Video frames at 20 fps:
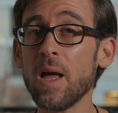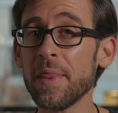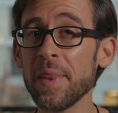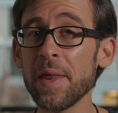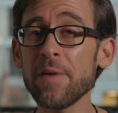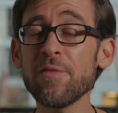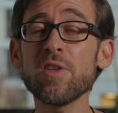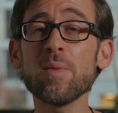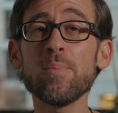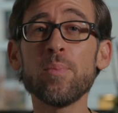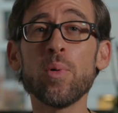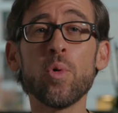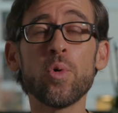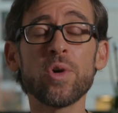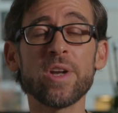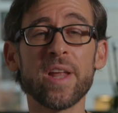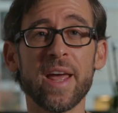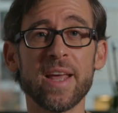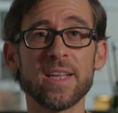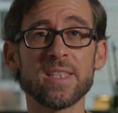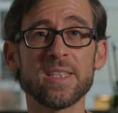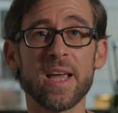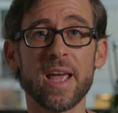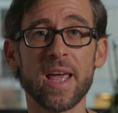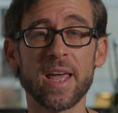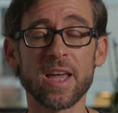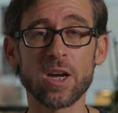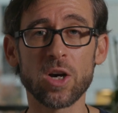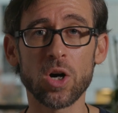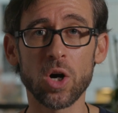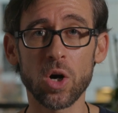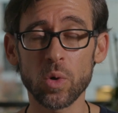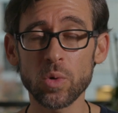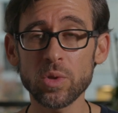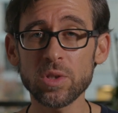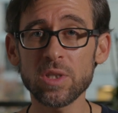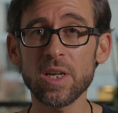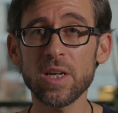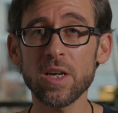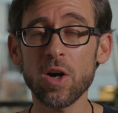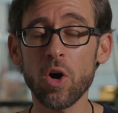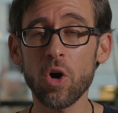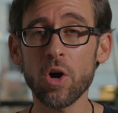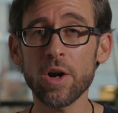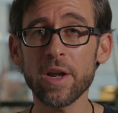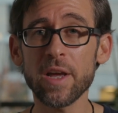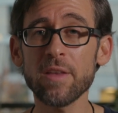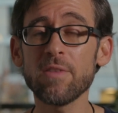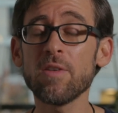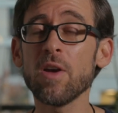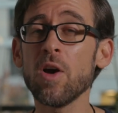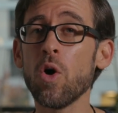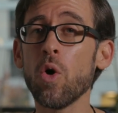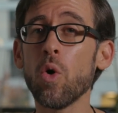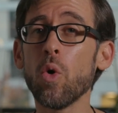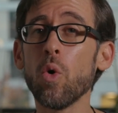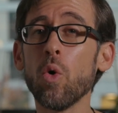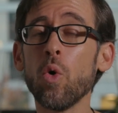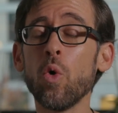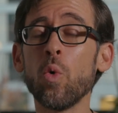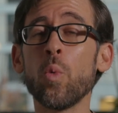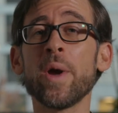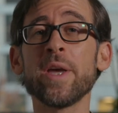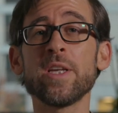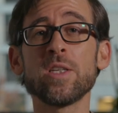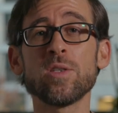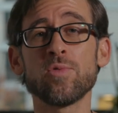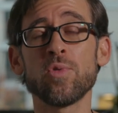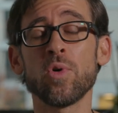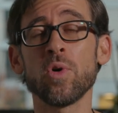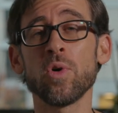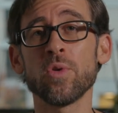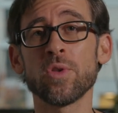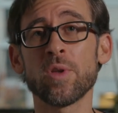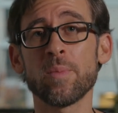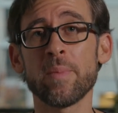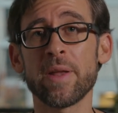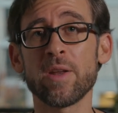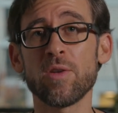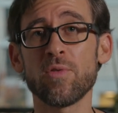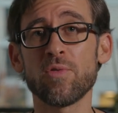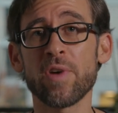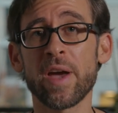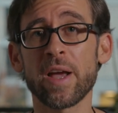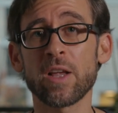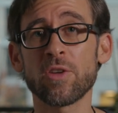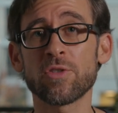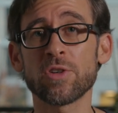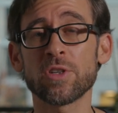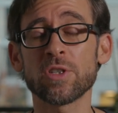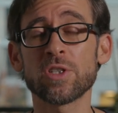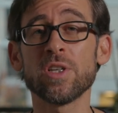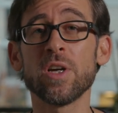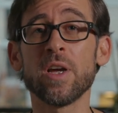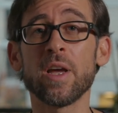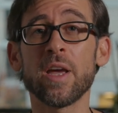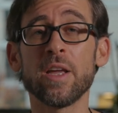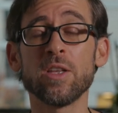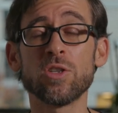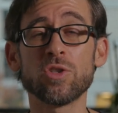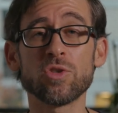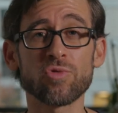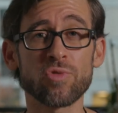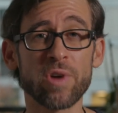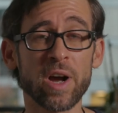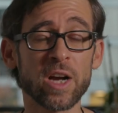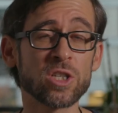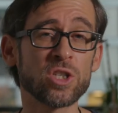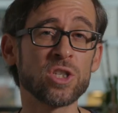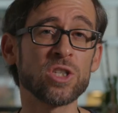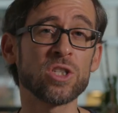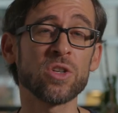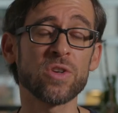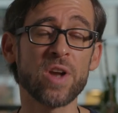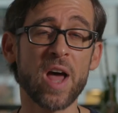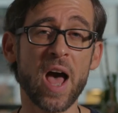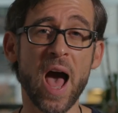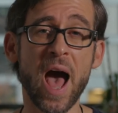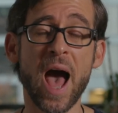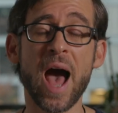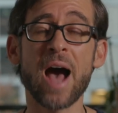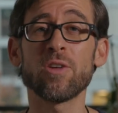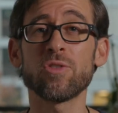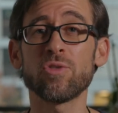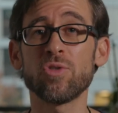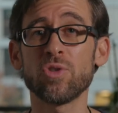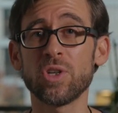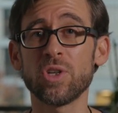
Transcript: Now if the port has a coating on it, always follow the manufacturer's instructions on how to